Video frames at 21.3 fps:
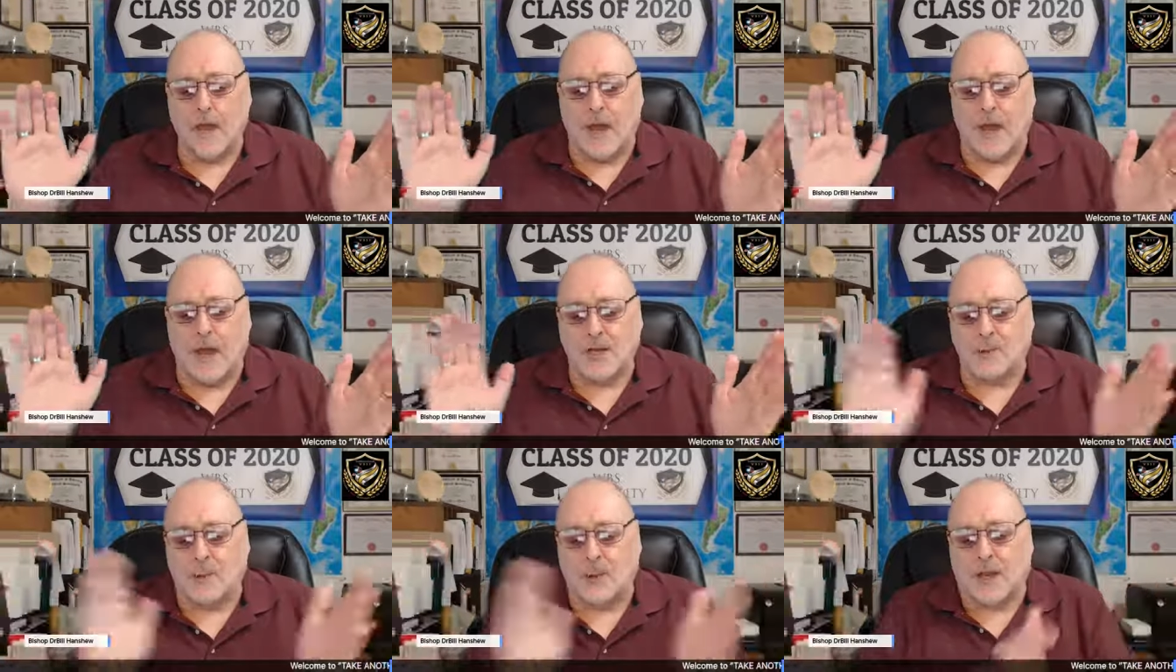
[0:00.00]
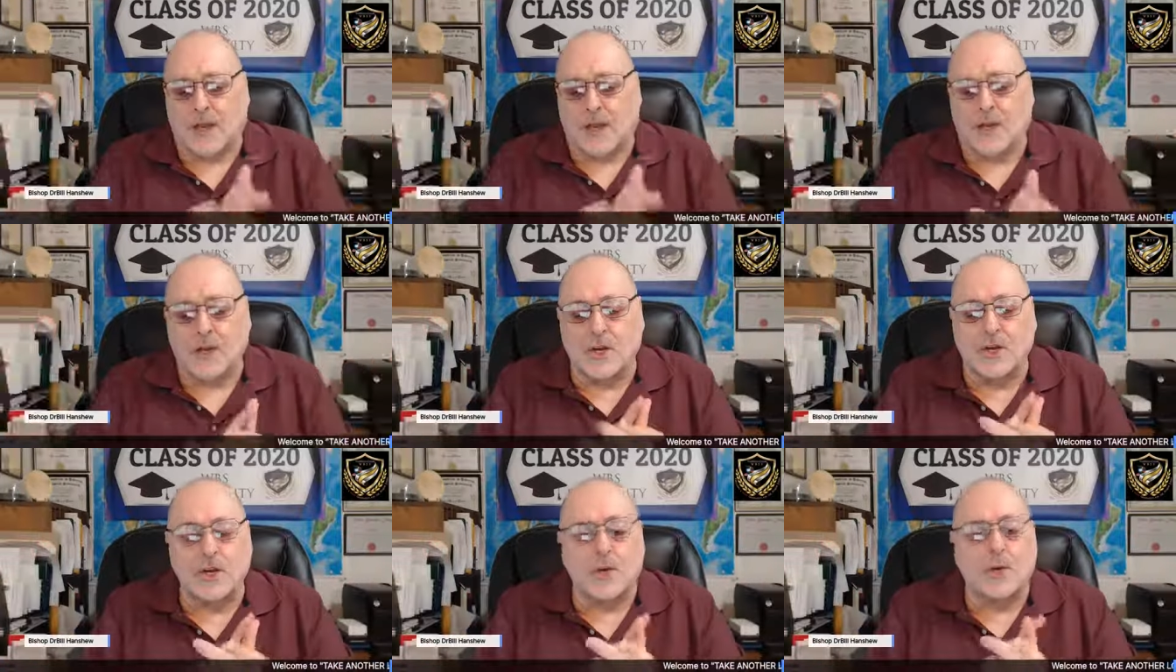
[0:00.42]
as we
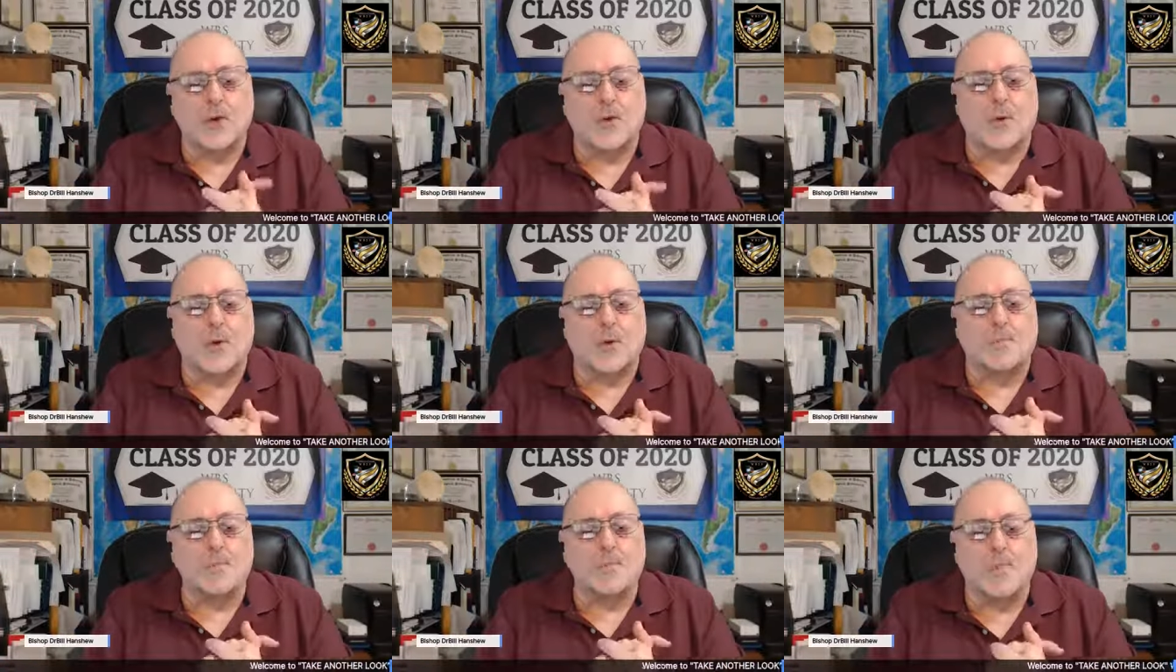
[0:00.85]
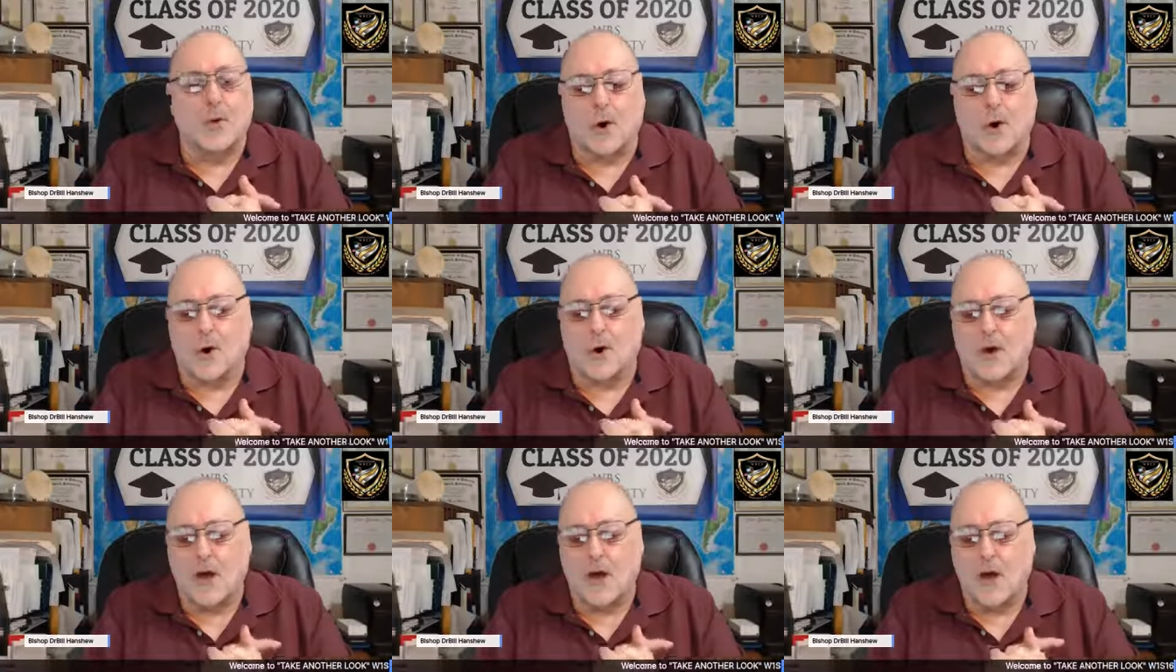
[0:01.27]
continue with
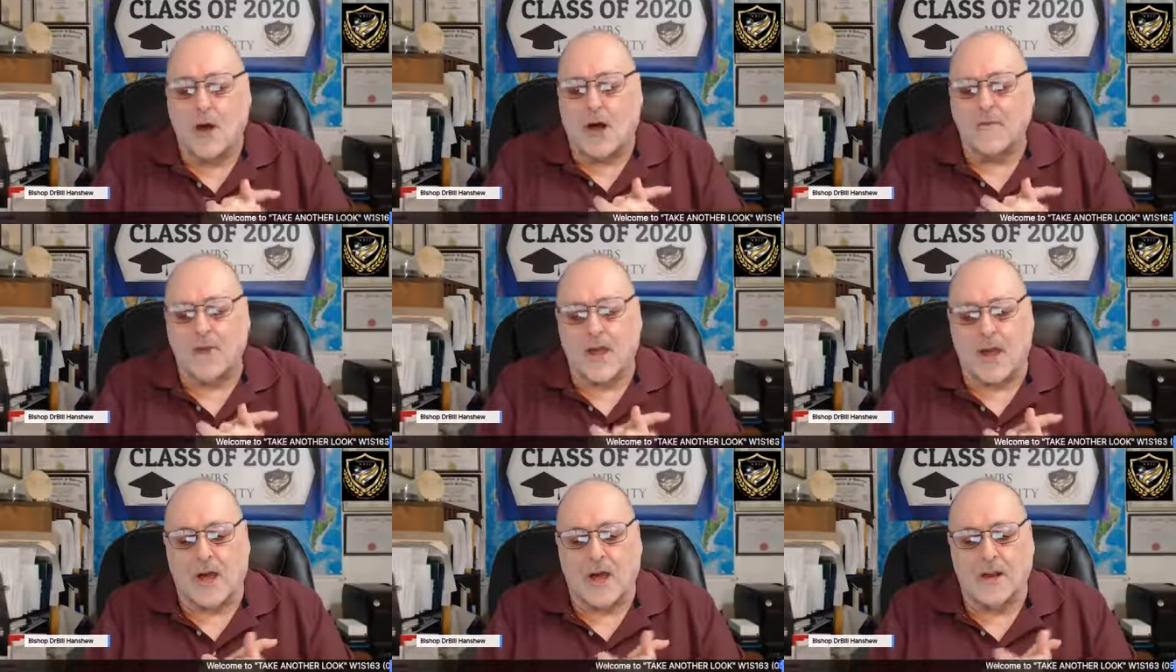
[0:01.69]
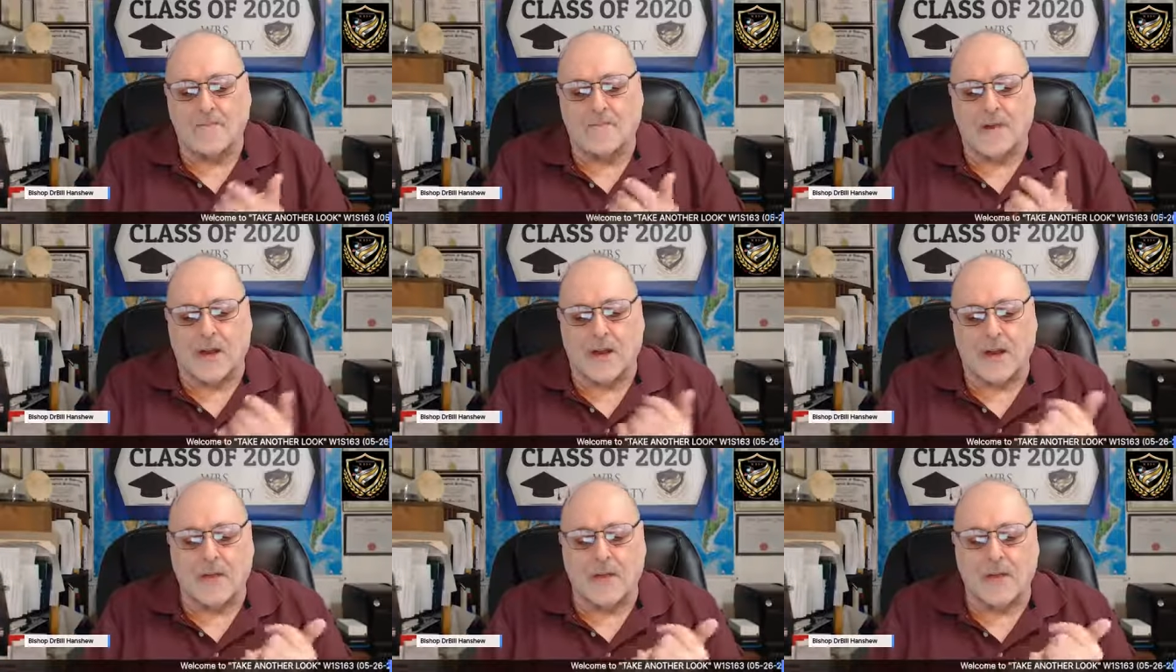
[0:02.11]
more of the
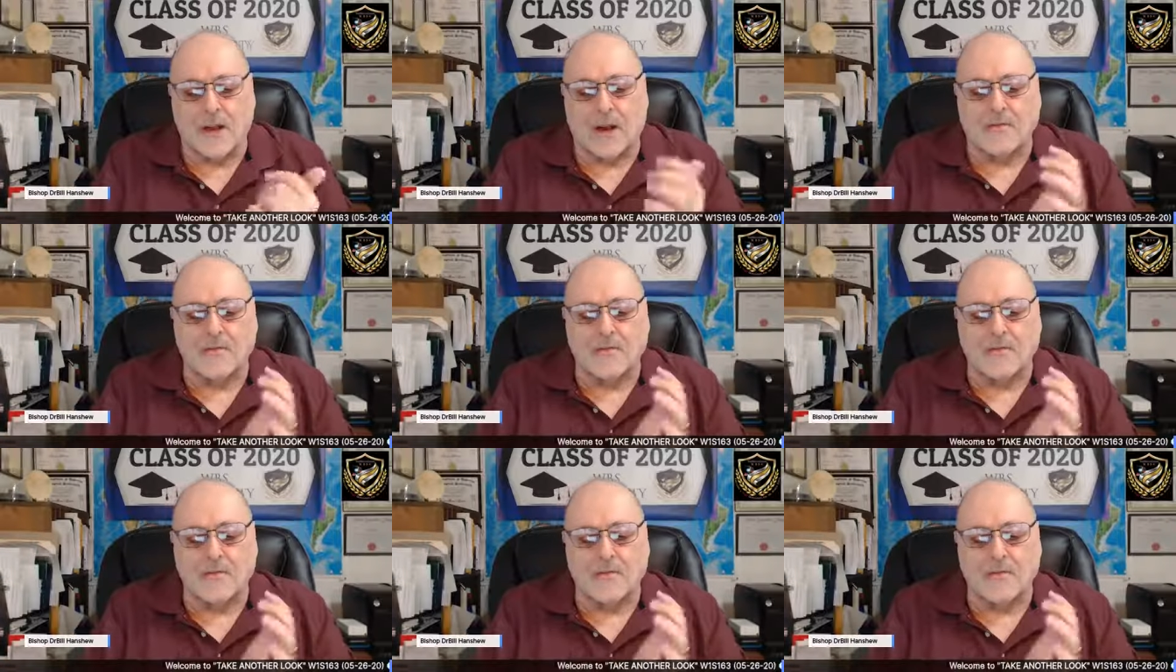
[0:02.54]
unveiling